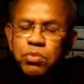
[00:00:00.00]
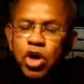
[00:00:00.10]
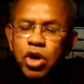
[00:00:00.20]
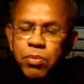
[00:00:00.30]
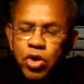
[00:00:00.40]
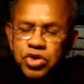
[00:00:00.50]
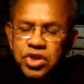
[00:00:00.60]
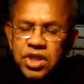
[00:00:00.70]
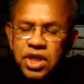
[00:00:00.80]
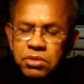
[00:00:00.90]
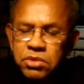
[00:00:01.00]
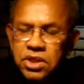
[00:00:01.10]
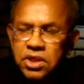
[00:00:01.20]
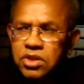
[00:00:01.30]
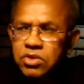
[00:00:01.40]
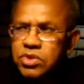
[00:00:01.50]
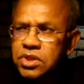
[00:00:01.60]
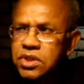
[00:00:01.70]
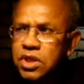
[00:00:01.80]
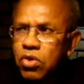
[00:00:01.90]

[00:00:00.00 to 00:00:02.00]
quite small plot in Dhanmandi.